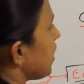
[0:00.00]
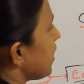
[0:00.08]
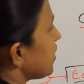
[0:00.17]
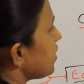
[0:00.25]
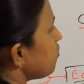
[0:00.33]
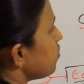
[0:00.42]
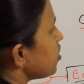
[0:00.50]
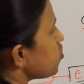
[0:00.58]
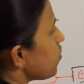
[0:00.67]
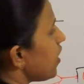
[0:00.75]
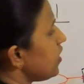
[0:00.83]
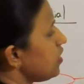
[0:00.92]
connective
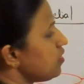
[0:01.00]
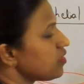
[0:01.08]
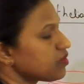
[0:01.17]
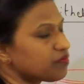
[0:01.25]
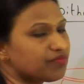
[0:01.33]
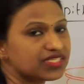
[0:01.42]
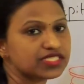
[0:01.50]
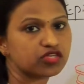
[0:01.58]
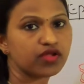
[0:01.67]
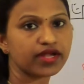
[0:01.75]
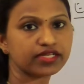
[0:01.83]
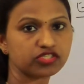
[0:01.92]
tissue and
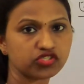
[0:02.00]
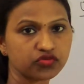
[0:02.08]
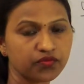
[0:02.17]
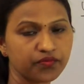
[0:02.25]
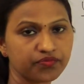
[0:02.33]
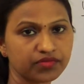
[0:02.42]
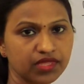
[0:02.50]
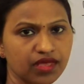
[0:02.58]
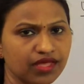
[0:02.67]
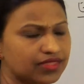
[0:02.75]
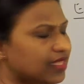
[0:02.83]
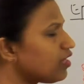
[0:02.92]
muscular tissue.
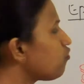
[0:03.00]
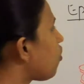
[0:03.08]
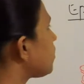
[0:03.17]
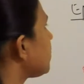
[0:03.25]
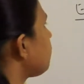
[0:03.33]
Then what